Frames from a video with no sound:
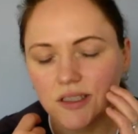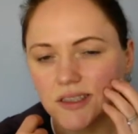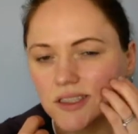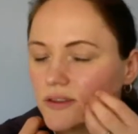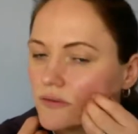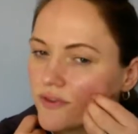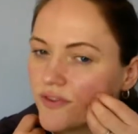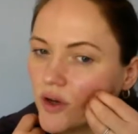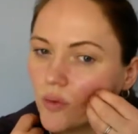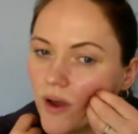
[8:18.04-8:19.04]
you can
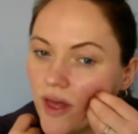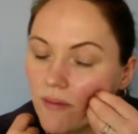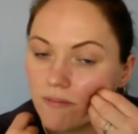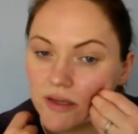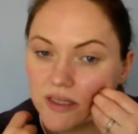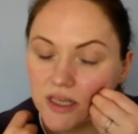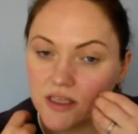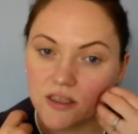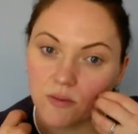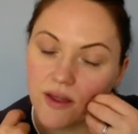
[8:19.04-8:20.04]
feel where that muscle
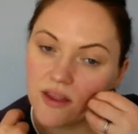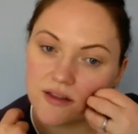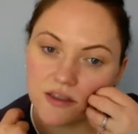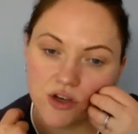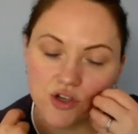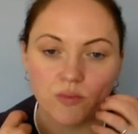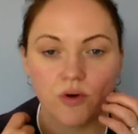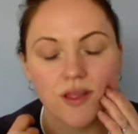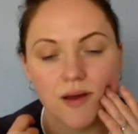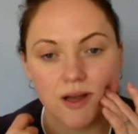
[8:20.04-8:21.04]
is. So where the insertion
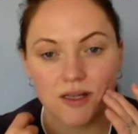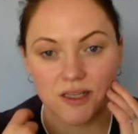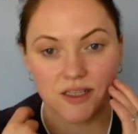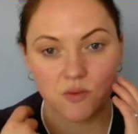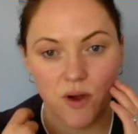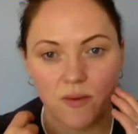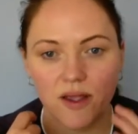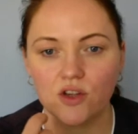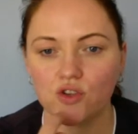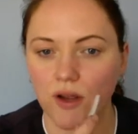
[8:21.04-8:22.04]
point in that muscle is where we're
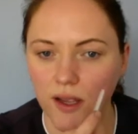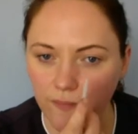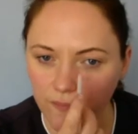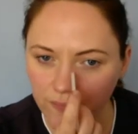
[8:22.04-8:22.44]
going to treat.